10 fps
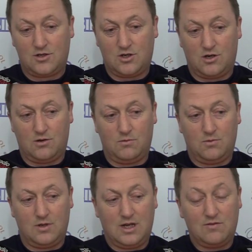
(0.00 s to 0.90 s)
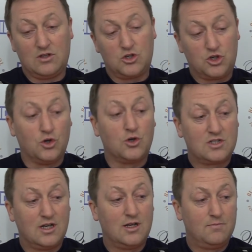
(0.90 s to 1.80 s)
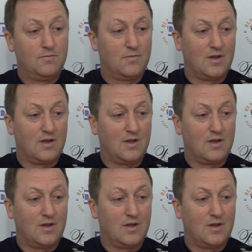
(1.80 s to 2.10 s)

So even in the short term,